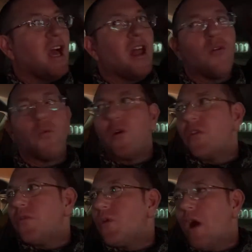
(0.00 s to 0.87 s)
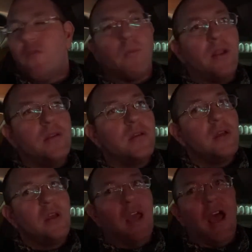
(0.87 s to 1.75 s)
how to work through government.
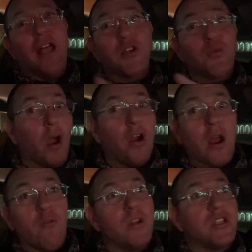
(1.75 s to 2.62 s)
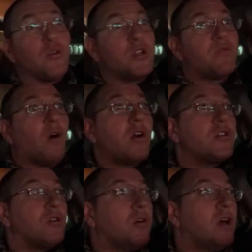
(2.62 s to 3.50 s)
And that's why our government is so
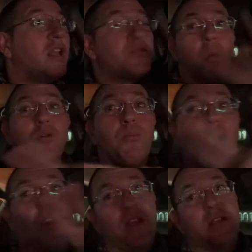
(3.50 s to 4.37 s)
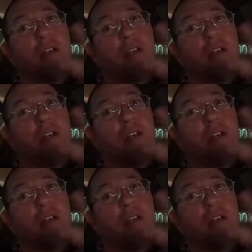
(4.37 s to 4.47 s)
dysfunctional. And it's both parties.